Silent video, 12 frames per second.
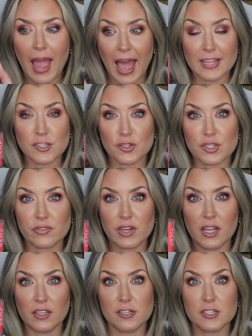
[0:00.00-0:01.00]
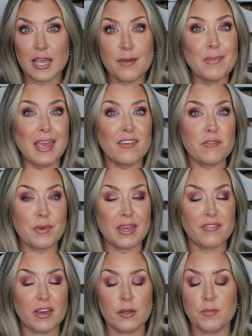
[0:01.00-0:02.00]
at Dose of Colors. It may even be
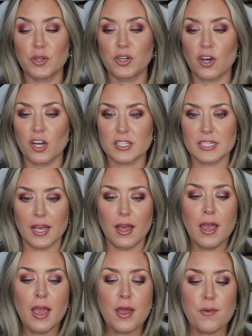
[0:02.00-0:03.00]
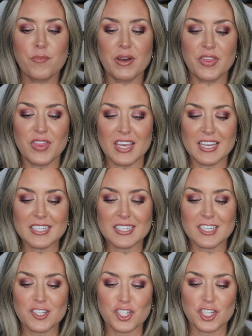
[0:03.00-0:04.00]
available at Ulta, but
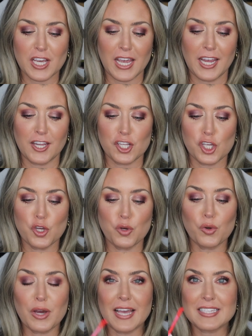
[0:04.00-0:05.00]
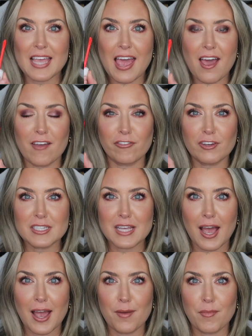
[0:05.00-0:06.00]
this shade, you guys, every
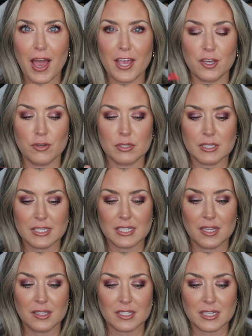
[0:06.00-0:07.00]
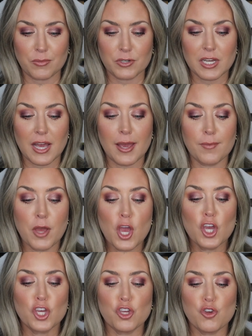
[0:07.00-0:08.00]
time I use this in the summertime,
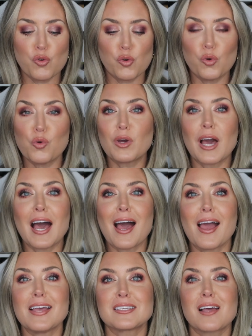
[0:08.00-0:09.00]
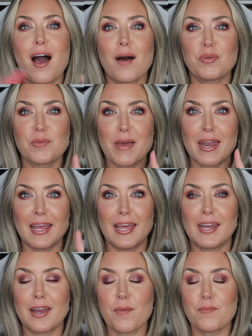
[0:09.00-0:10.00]
you guys
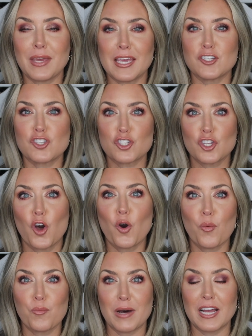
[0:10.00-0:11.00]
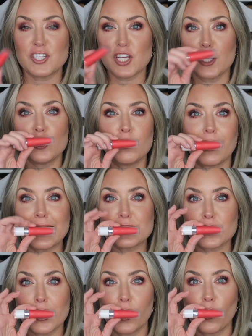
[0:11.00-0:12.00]
complimented me so much. And you
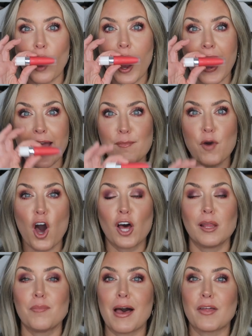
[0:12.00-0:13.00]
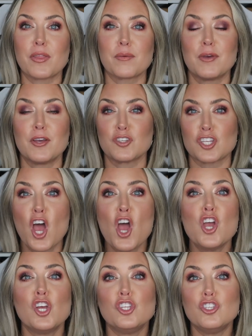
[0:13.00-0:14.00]
guys know I am all about the most
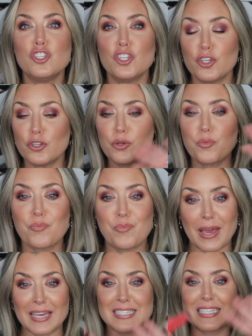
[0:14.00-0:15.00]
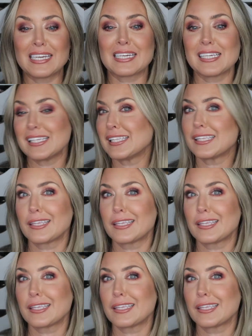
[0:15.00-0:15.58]
nude, basic,